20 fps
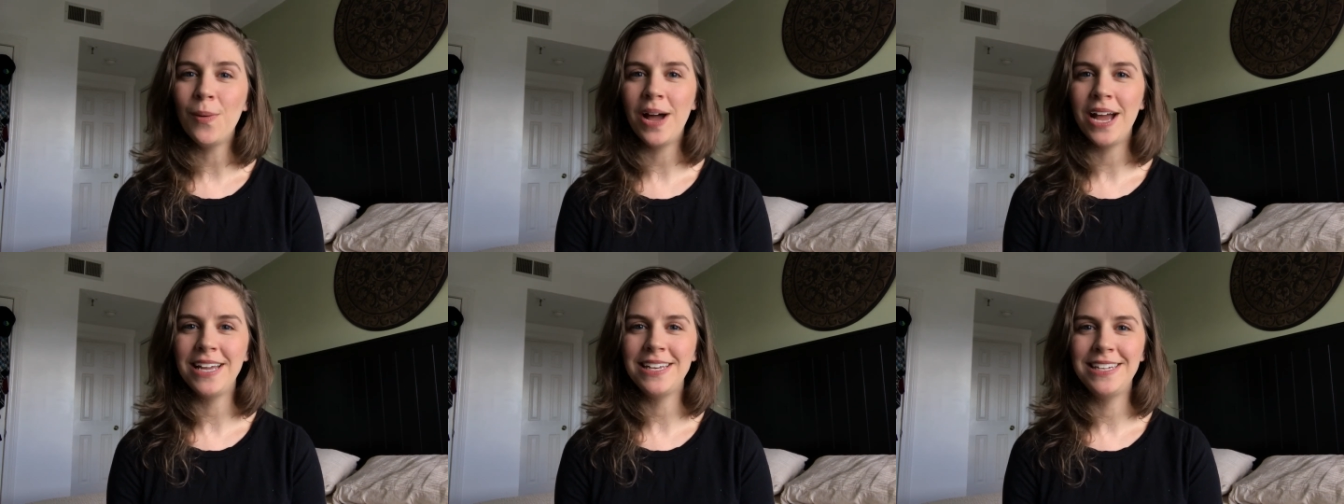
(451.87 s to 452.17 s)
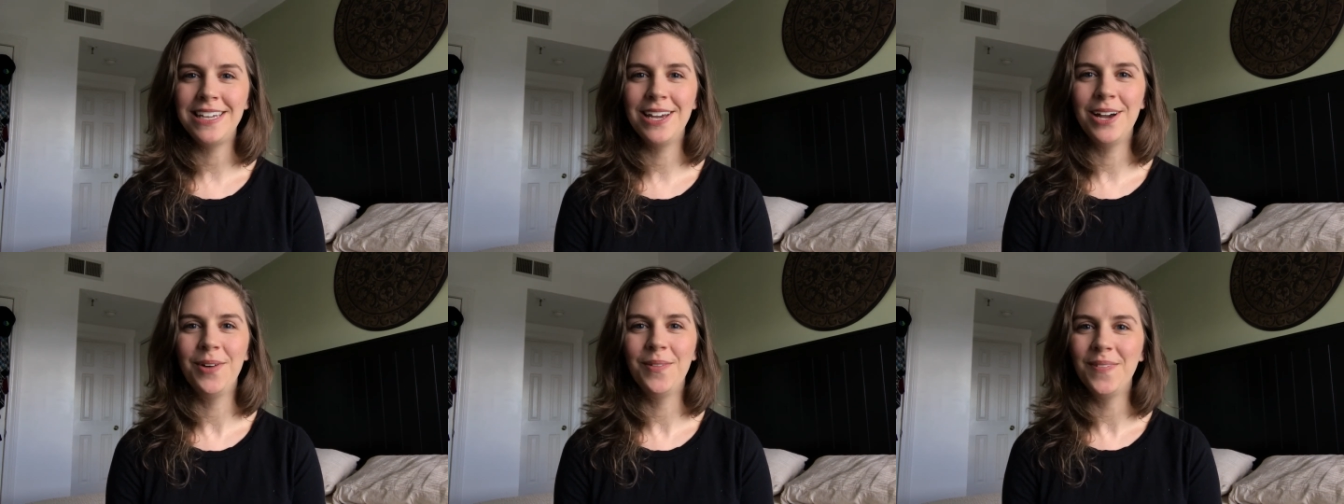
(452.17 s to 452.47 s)

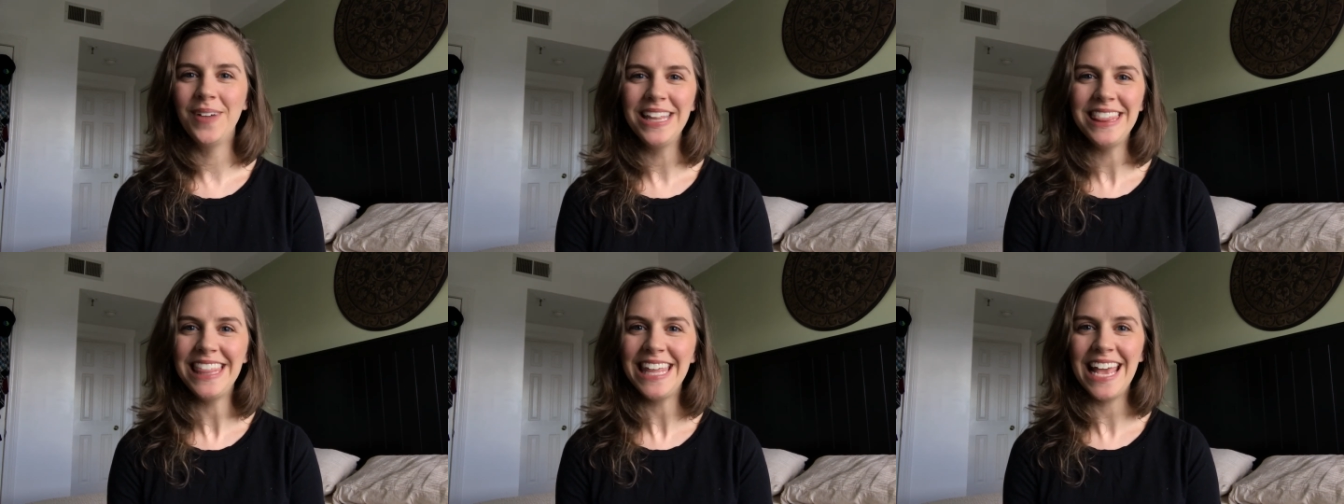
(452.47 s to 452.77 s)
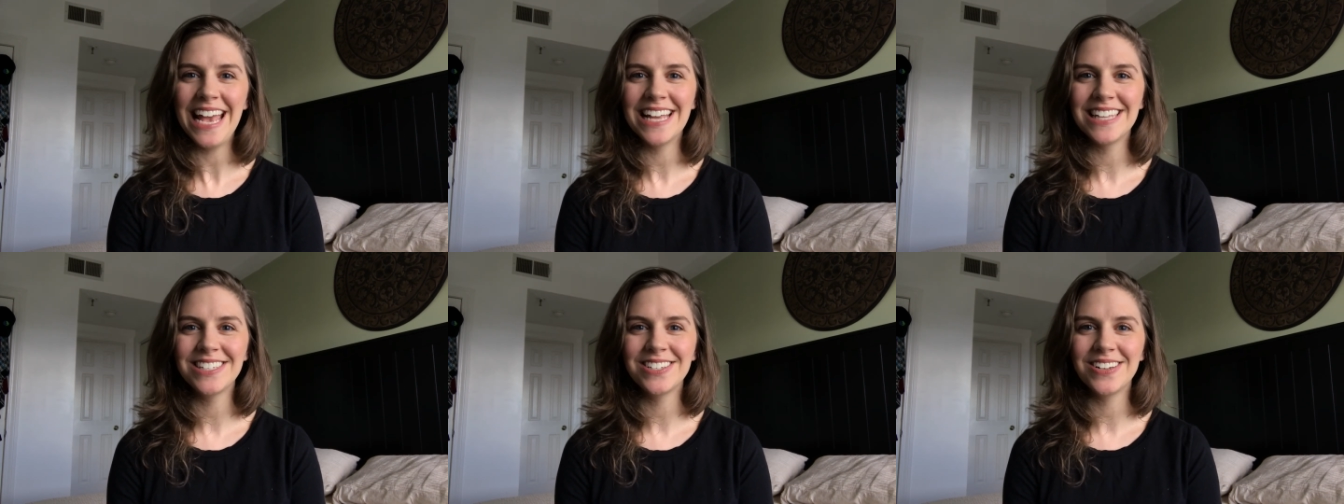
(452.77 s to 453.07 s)
idea what the
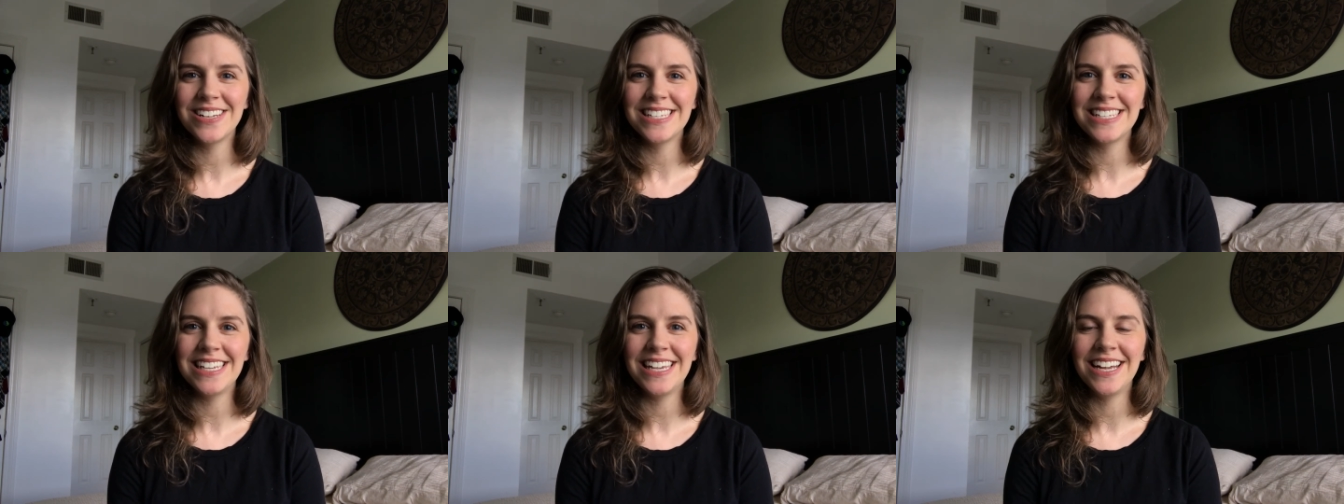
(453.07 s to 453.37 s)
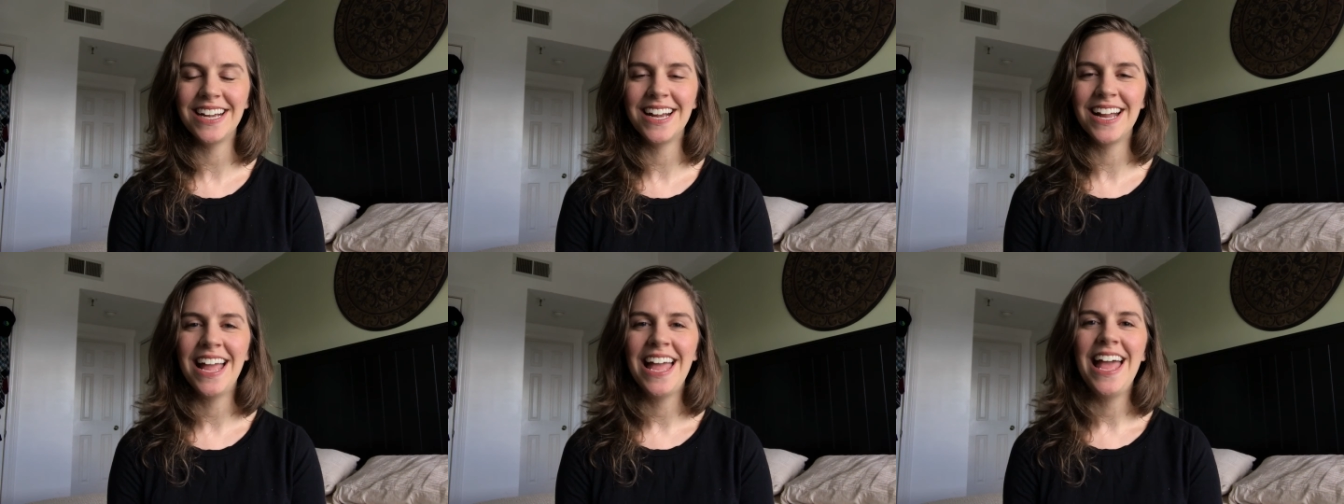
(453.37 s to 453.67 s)
answer is
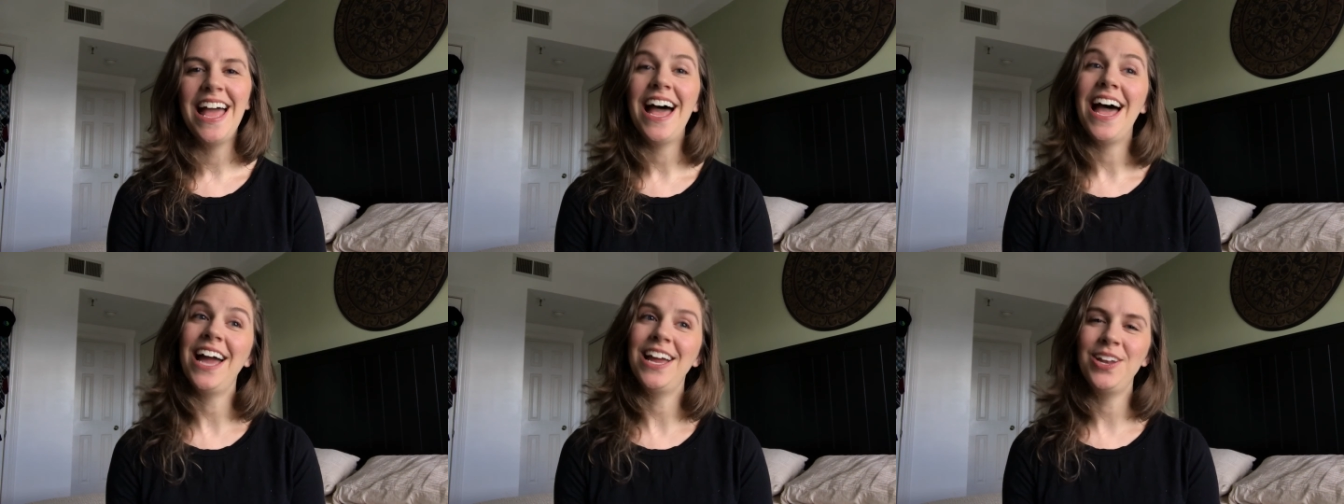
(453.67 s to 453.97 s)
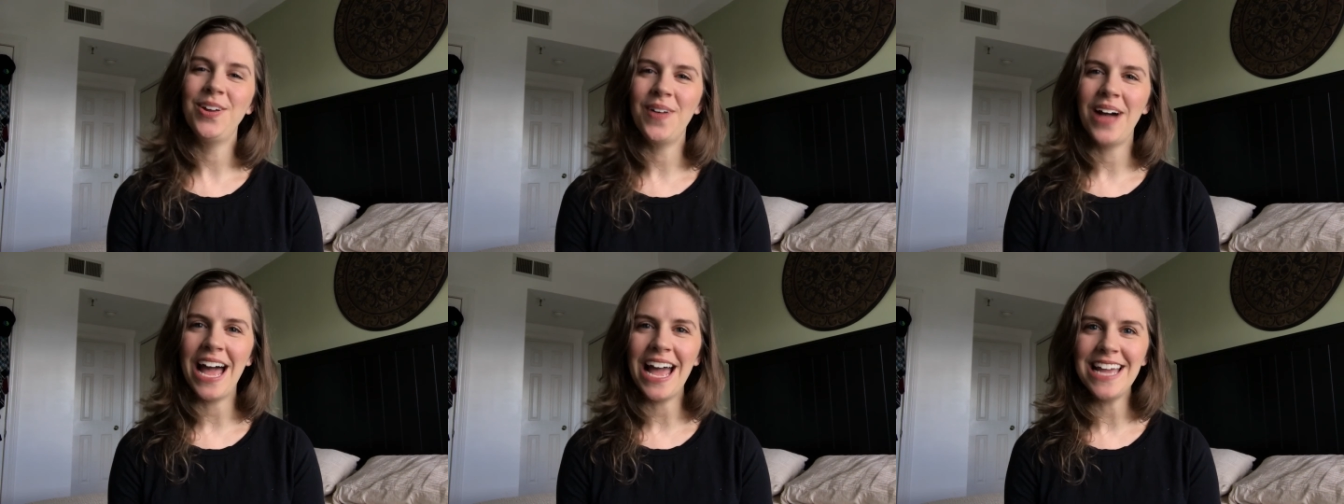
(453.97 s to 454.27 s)
here. I
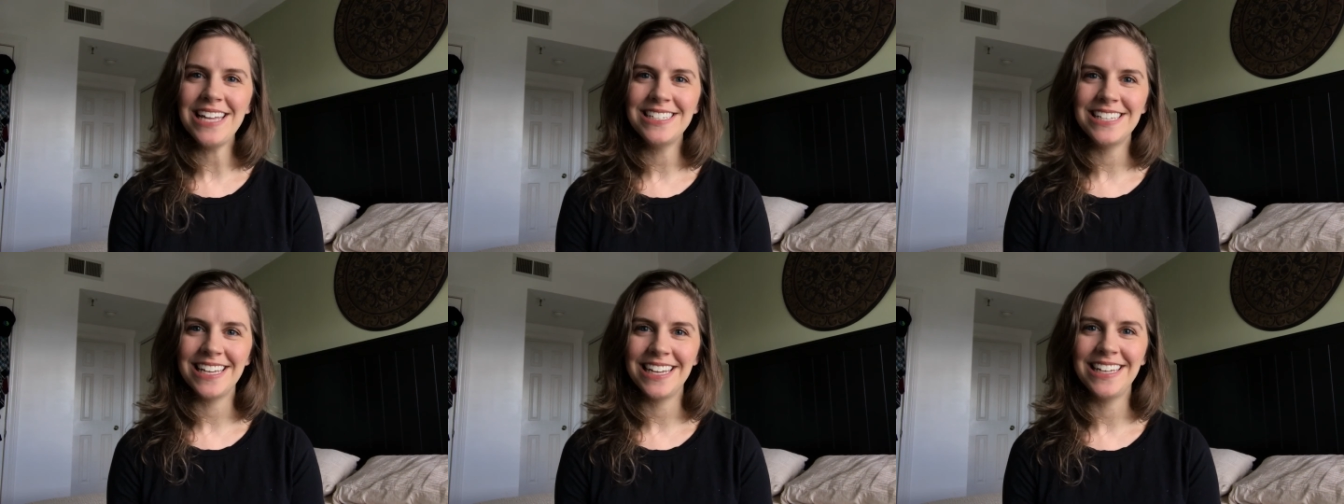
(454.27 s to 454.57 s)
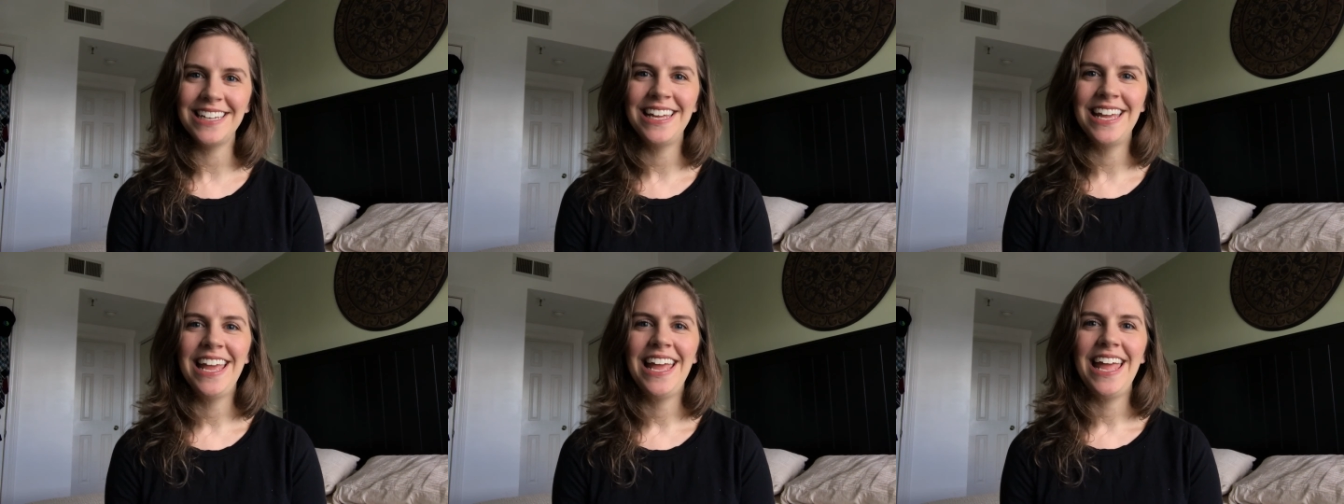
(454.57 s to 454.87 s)
know I
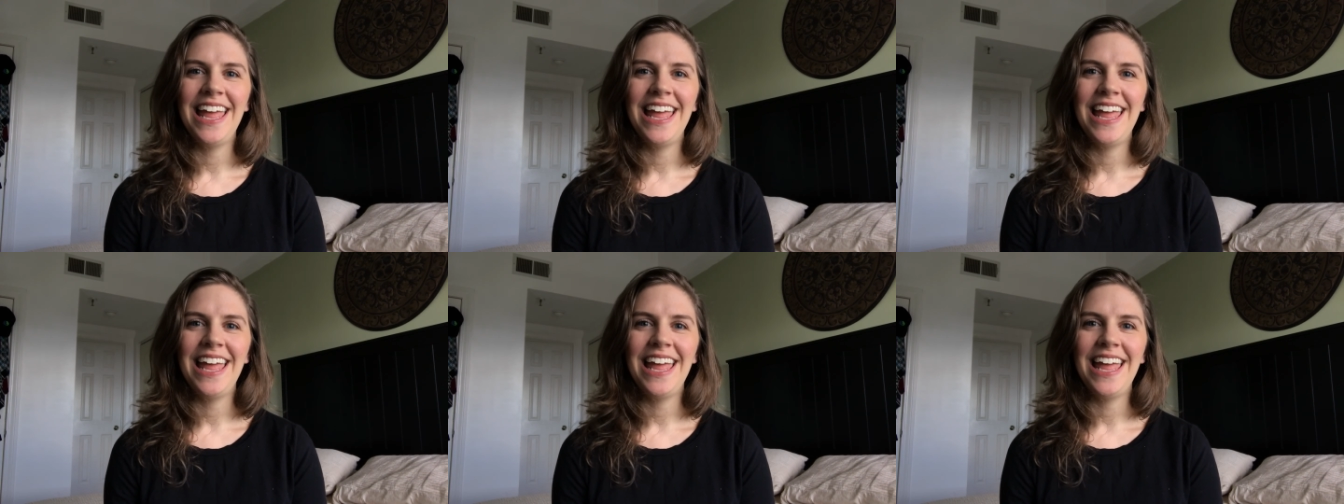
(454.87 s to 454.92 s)
did,